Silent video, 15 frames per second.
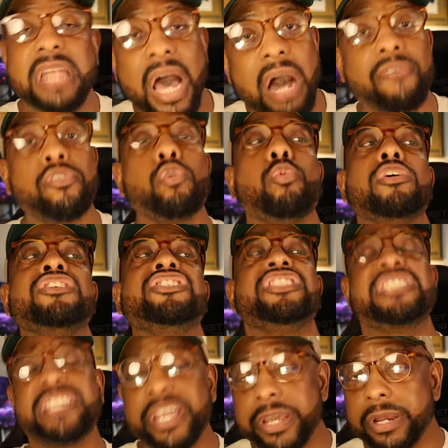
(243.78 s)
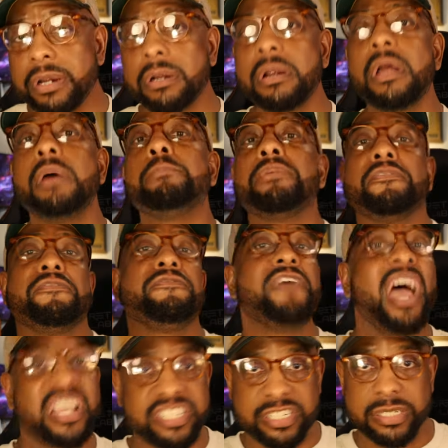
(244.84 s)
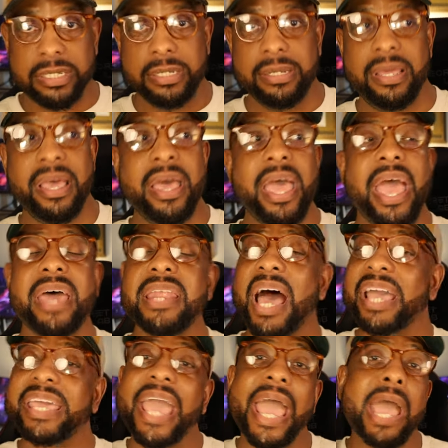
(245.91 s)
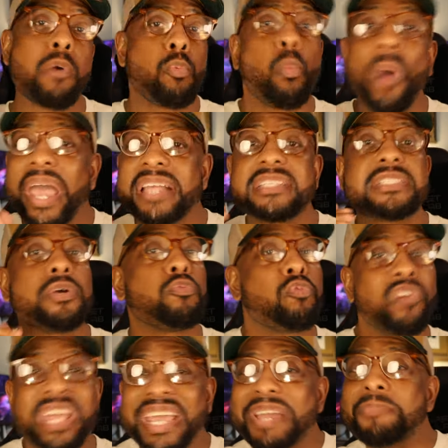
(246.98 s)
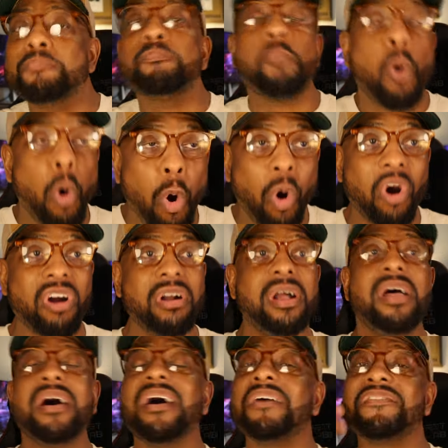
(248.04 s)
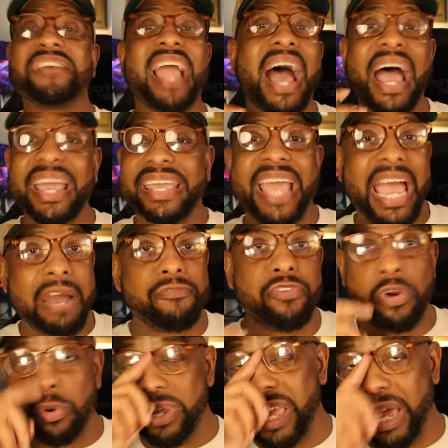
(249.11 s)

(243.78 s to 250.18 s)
novel was sheer perfection, and I can't wait to read more of Guy Gavriel